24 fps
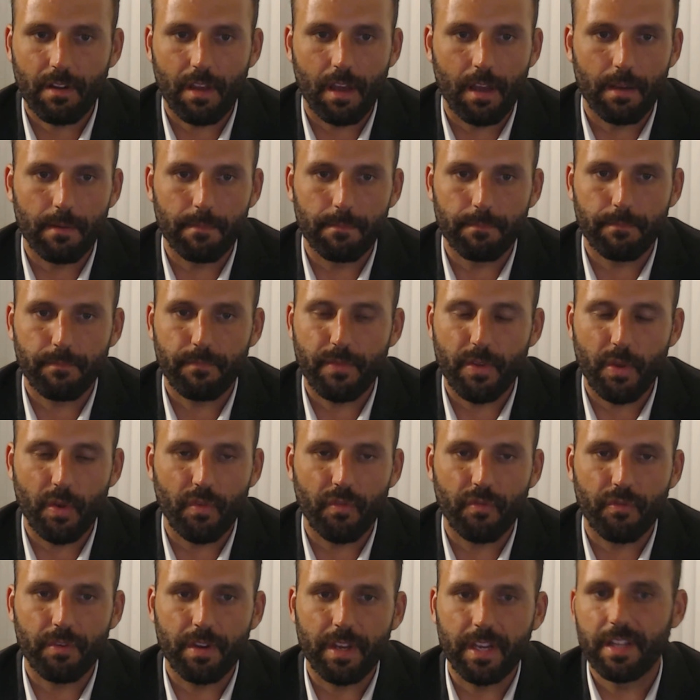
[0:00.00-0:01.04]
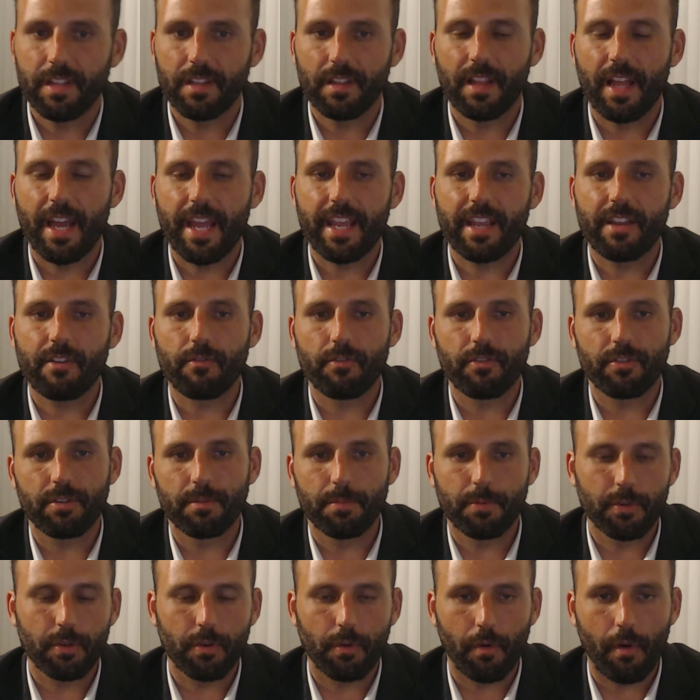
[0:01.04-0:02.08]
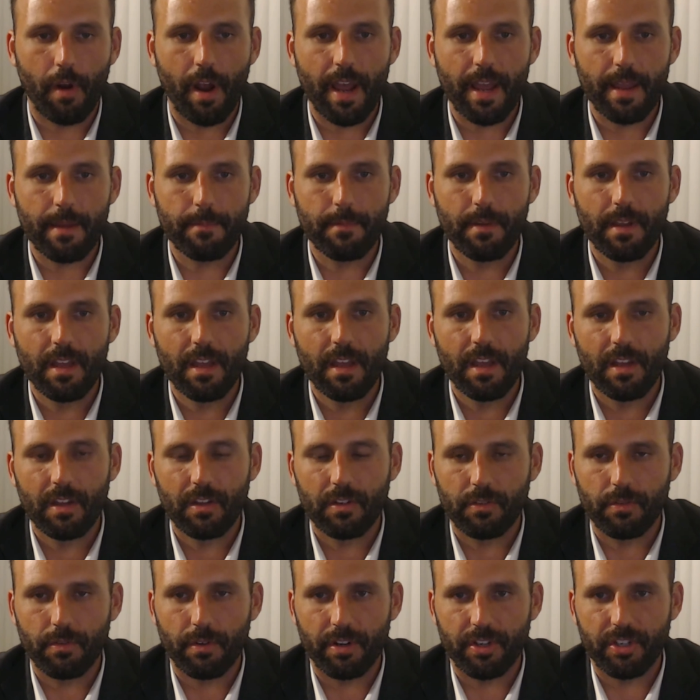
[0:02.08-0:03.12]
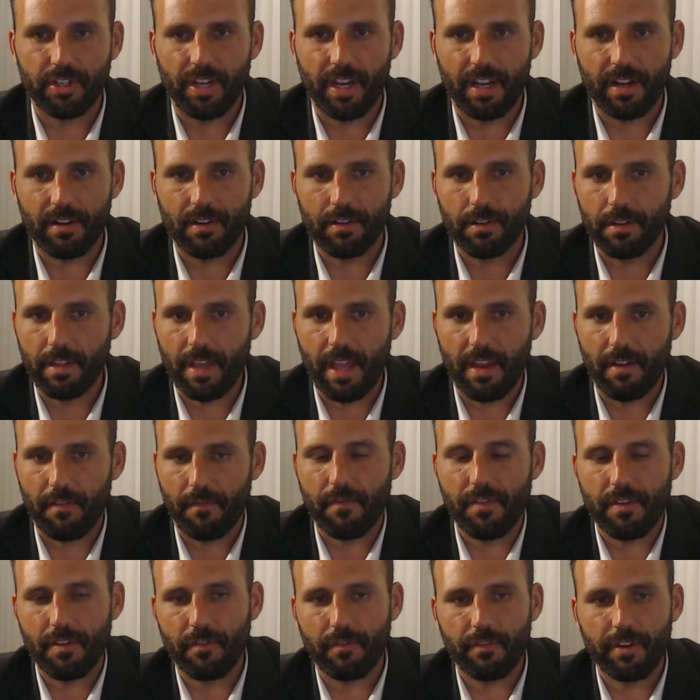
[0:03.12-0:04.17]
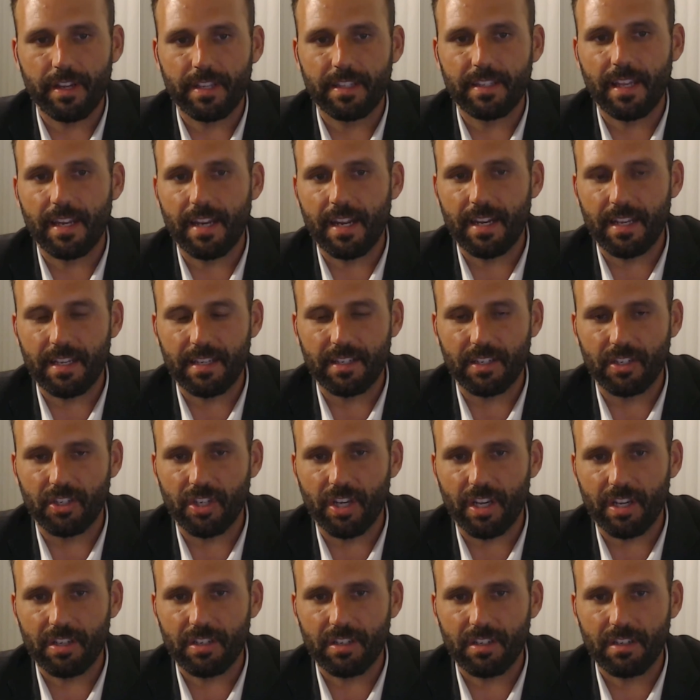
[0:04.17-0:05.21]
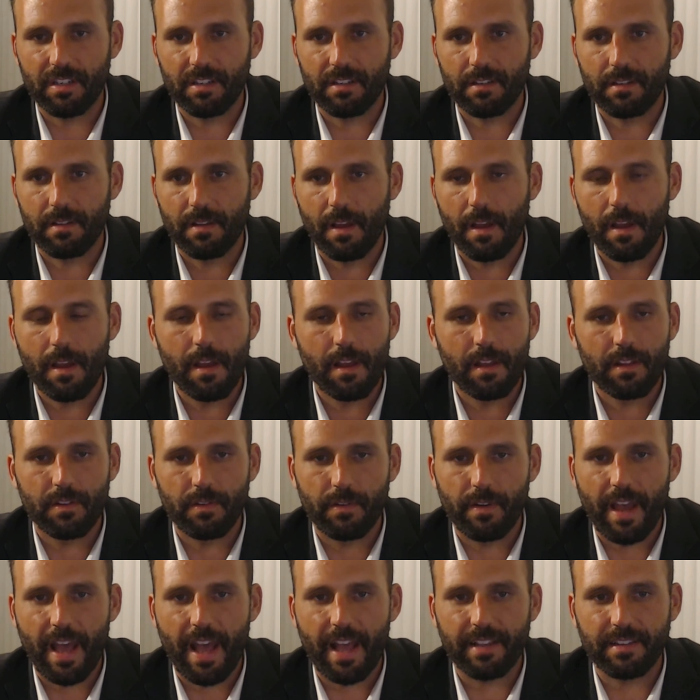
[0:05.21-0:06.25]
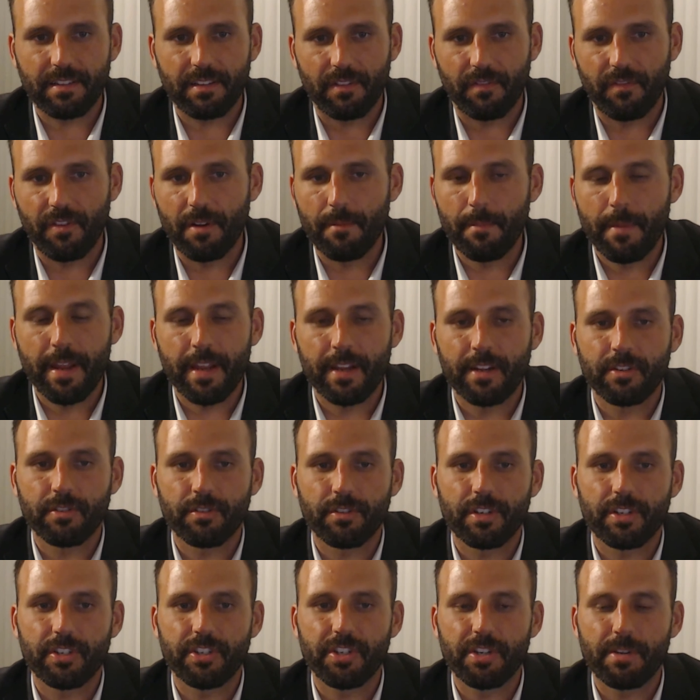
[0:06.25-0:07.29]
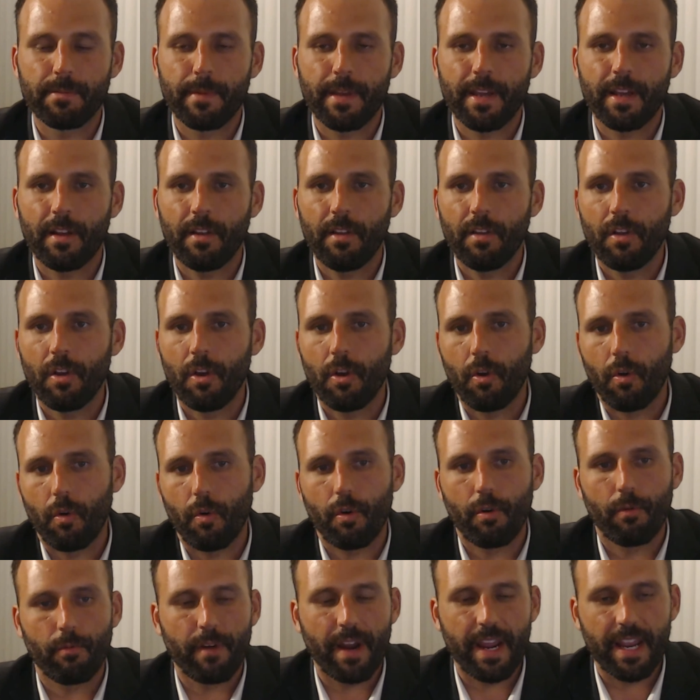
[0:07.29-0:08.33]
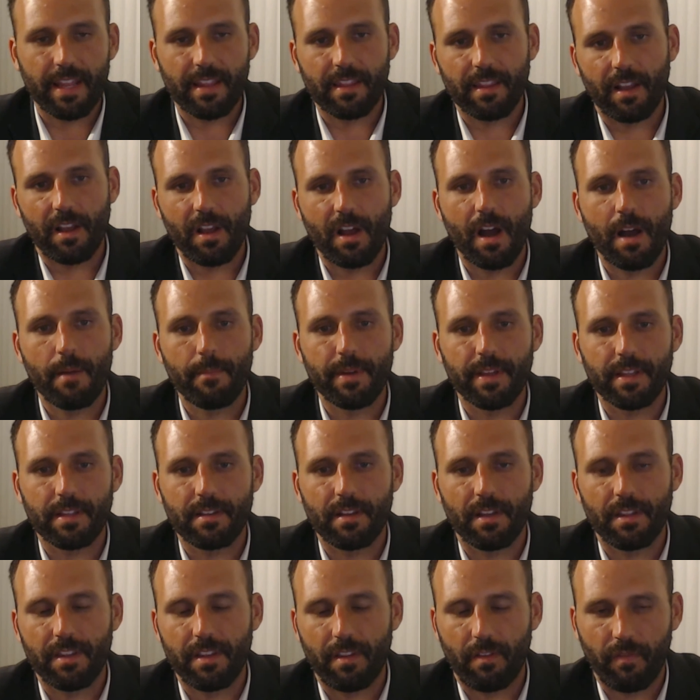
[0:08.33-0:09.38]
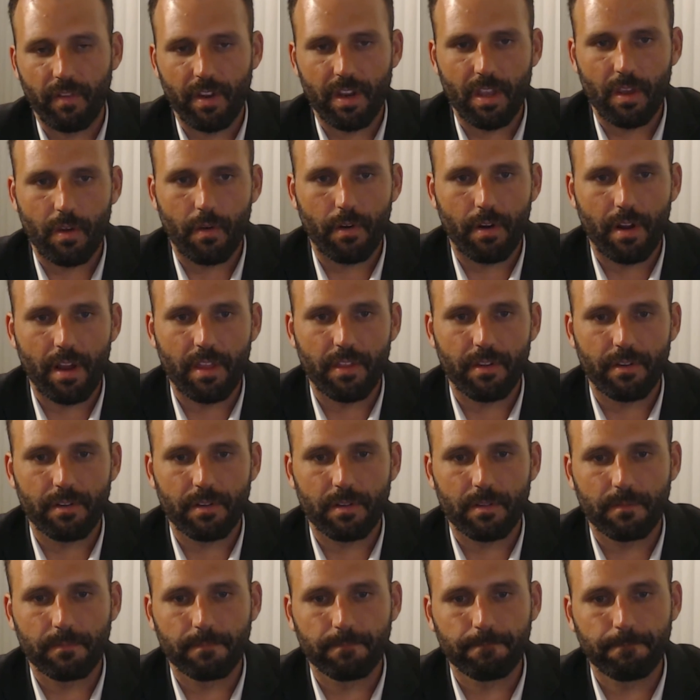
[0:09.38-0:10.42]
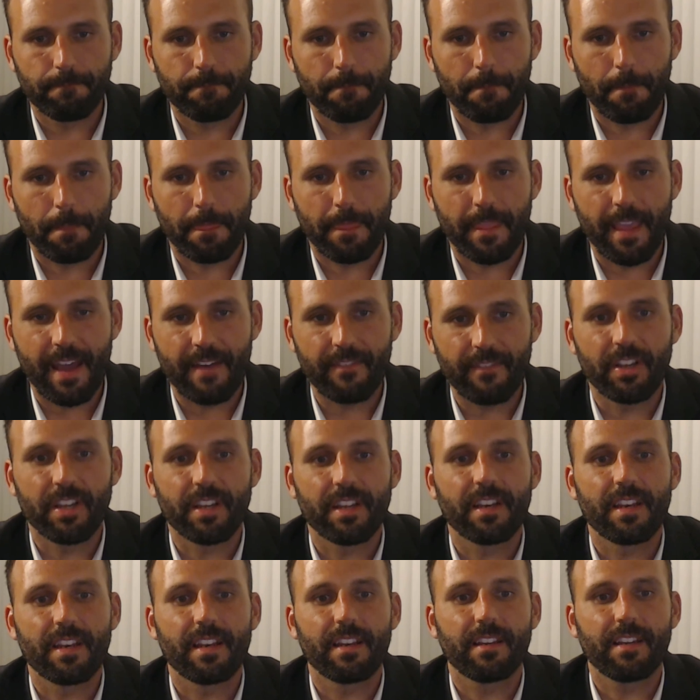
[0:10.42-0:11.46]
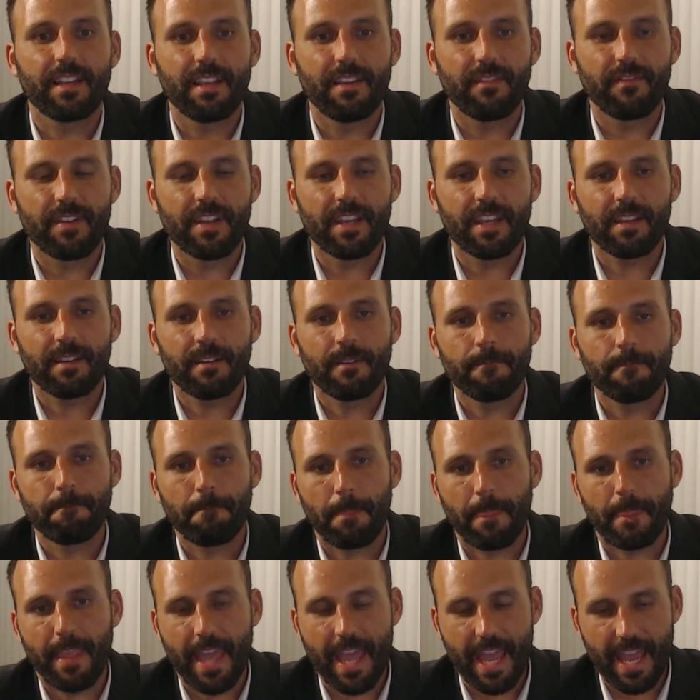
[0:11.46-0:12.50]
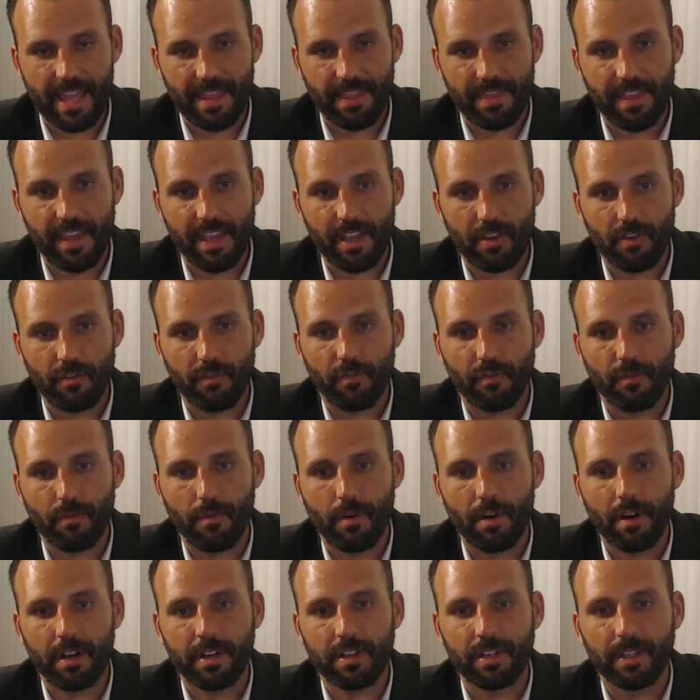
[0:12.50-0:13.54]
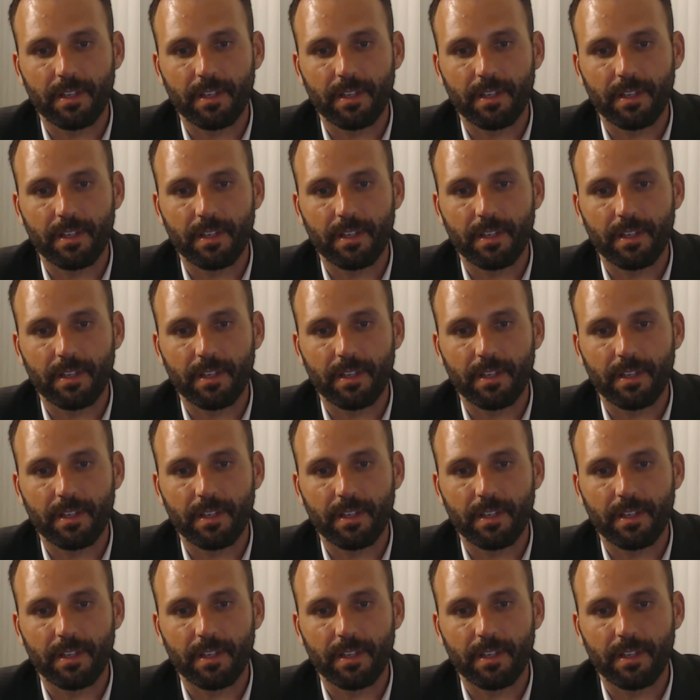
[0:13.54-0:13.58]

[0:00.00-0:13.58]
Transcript: feel free to like or subscribe to our channel, and feel free to send any suggestions to askafundmanager@gmail.com or write in the comments on this video or others. Have a good evening, and thank you for watching.